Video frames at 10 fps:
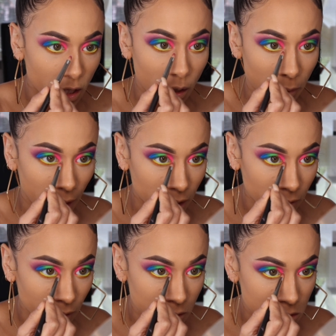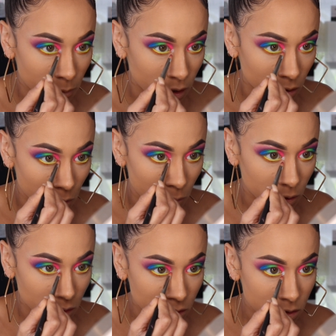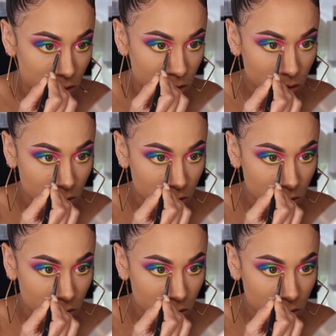and I'm adding that to my inner corners.